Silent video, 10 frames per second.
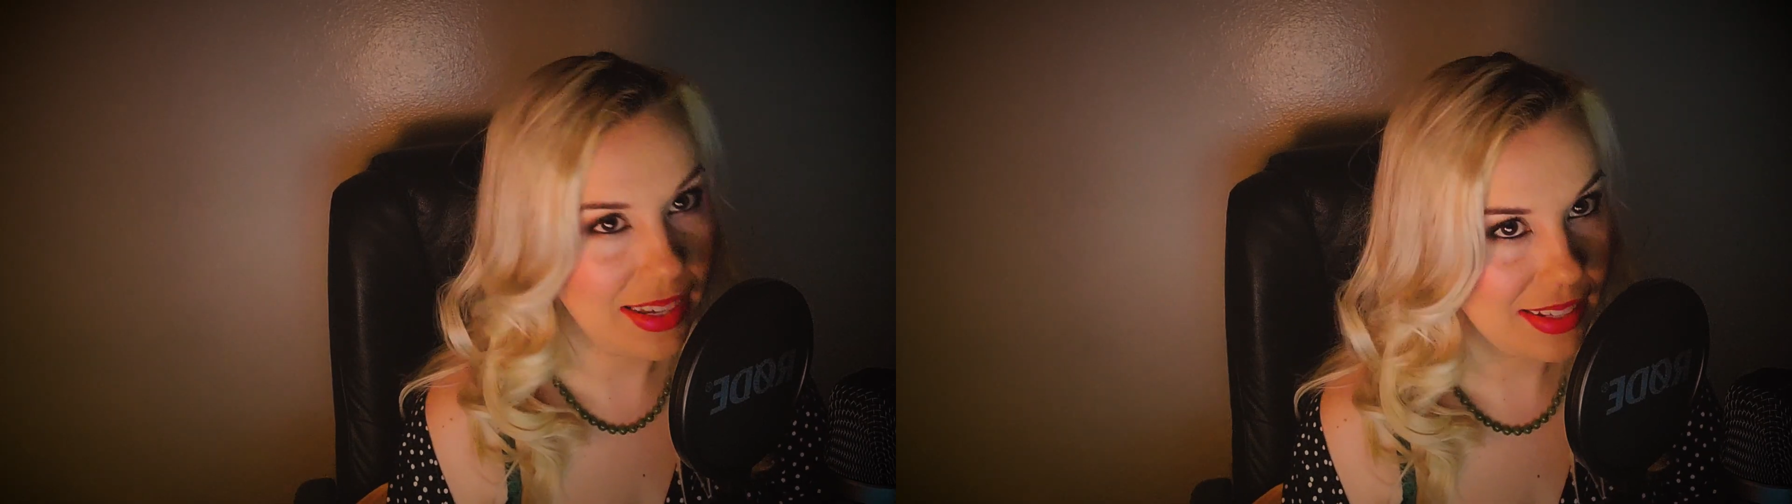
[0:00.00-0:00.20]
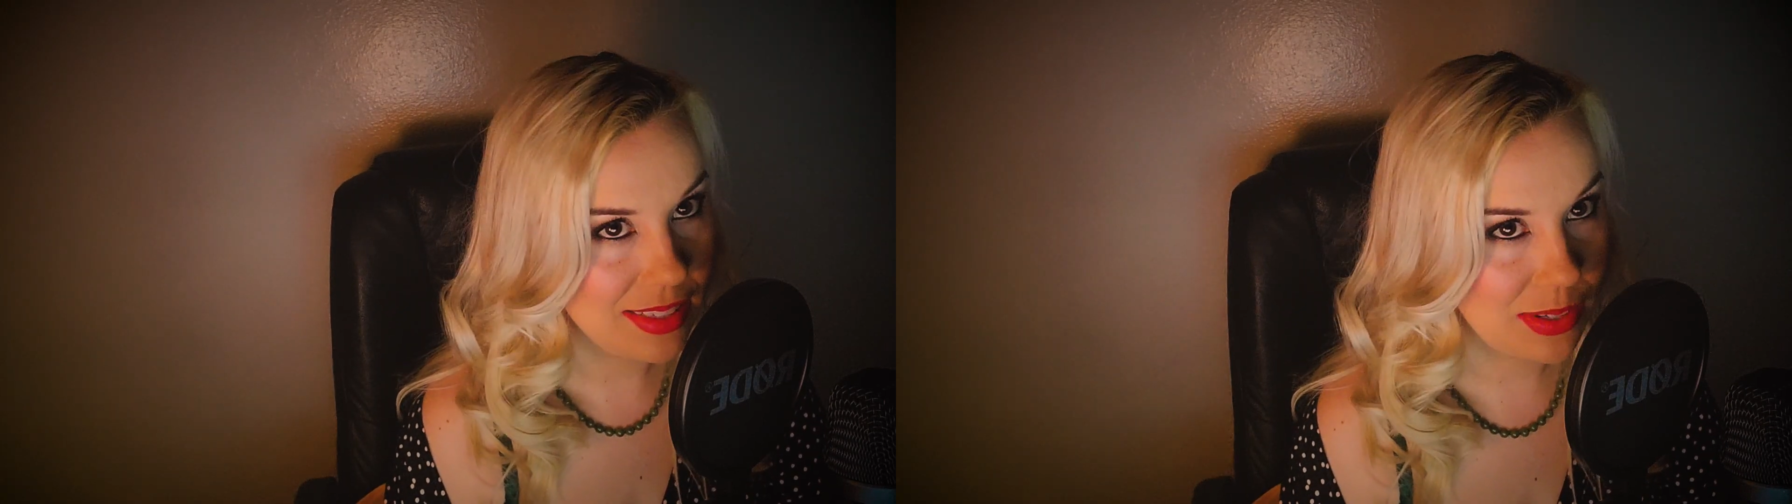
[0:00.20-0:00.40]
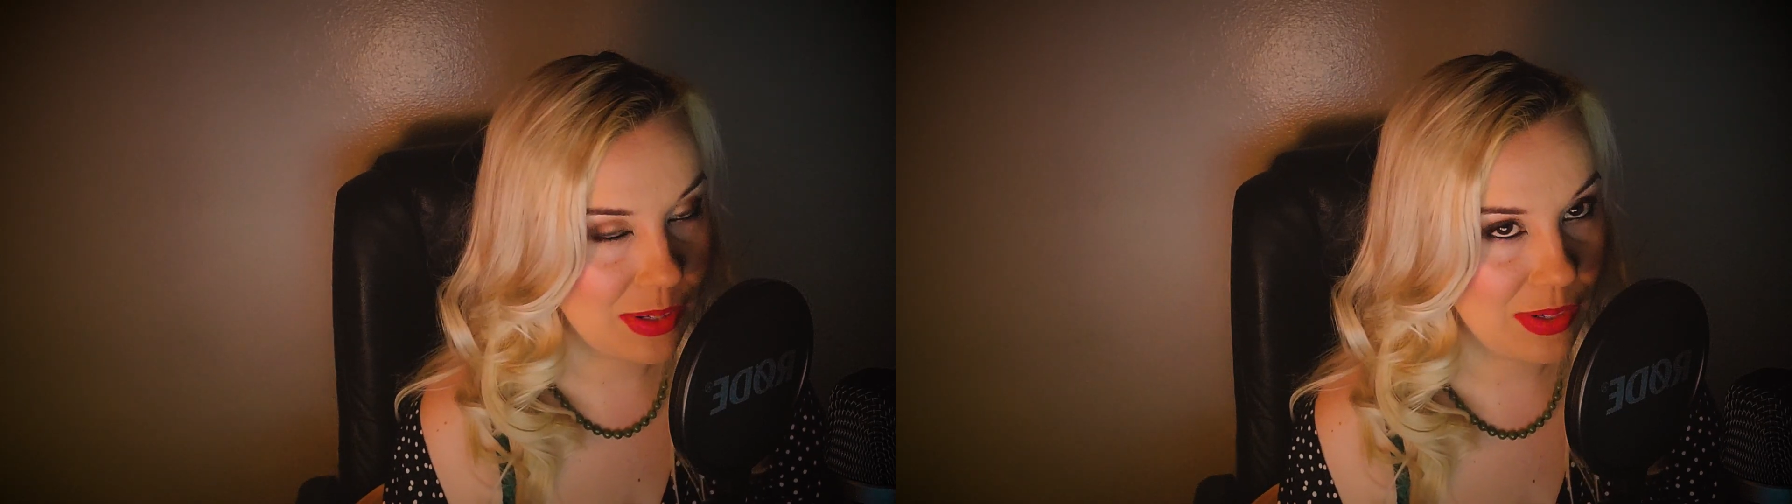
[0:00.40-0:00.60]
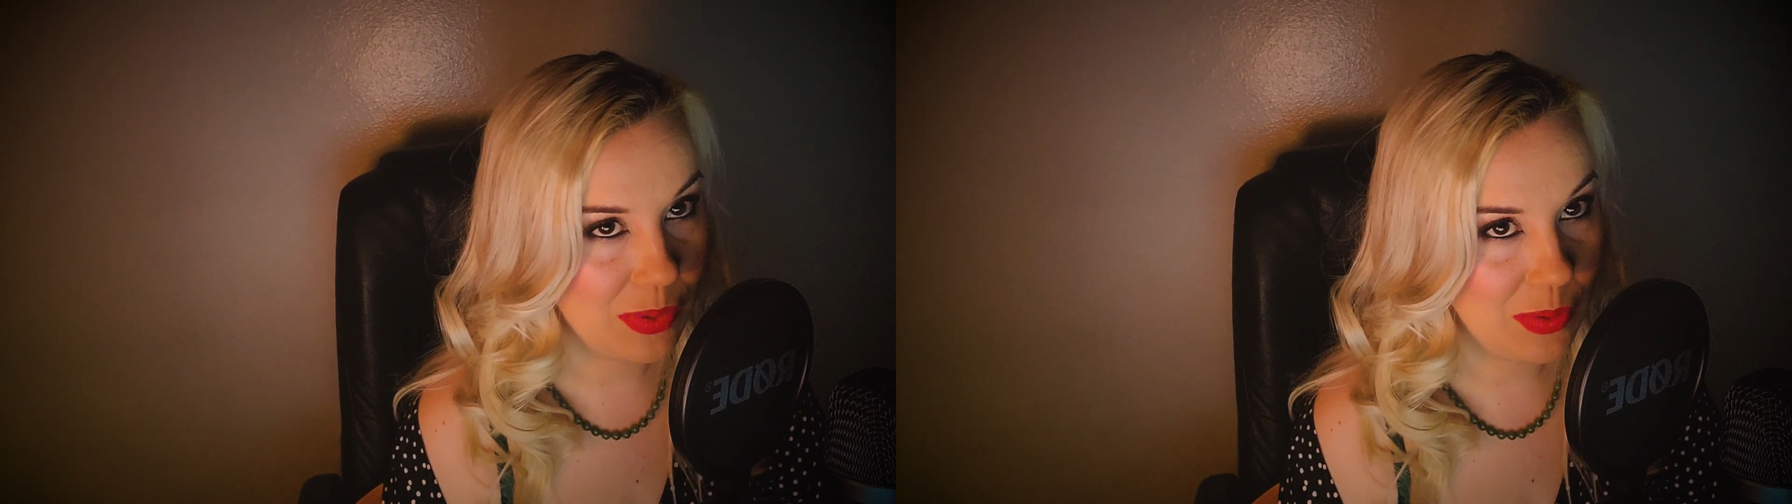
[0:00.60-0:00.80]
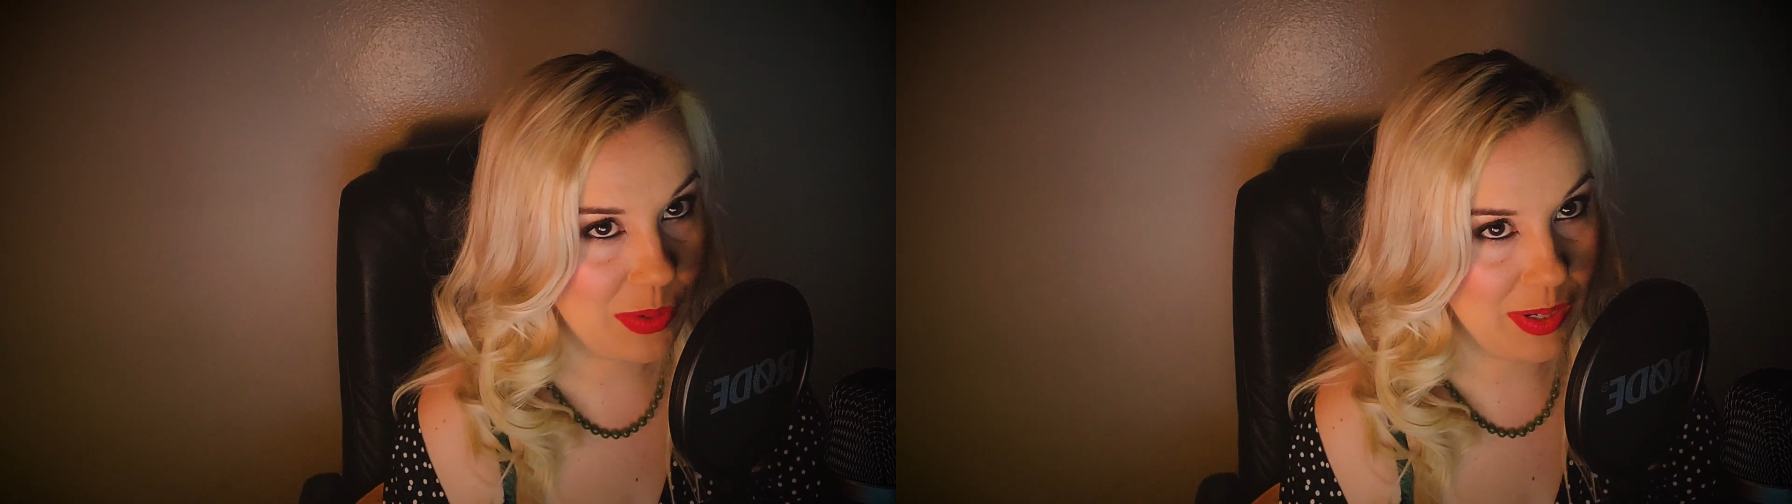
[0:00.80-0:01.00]
consider it
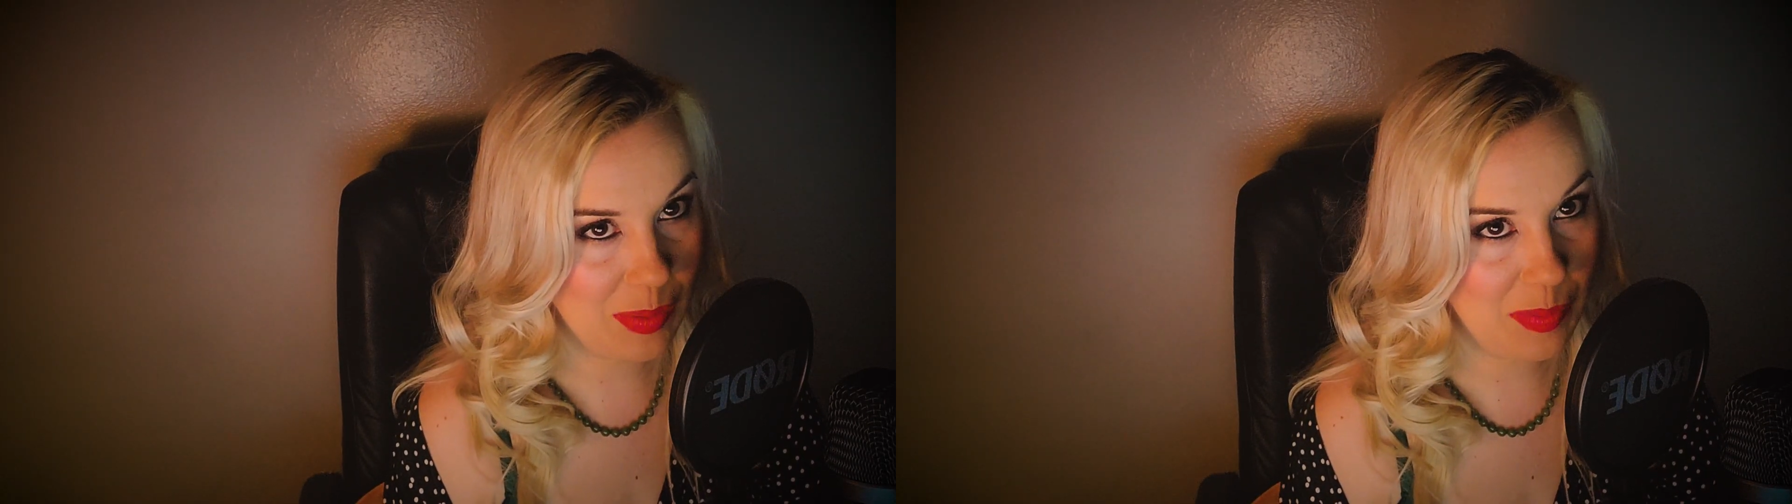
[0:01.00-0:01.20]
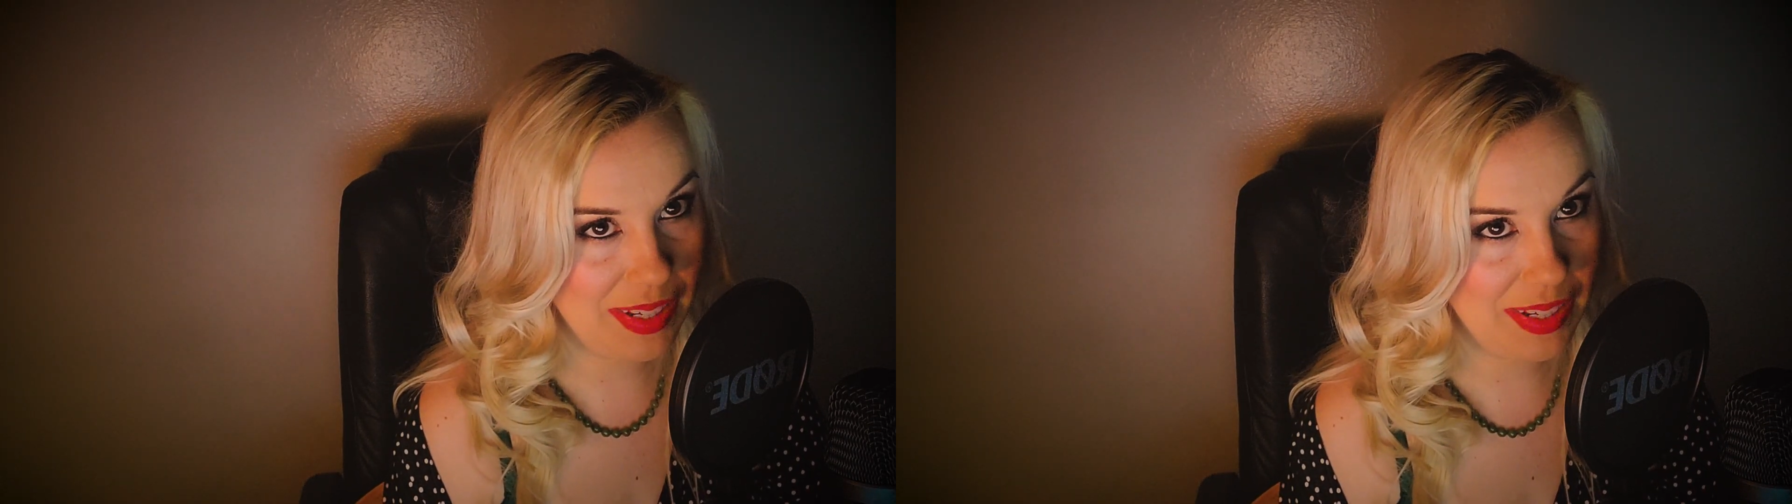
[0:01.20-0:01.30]
horror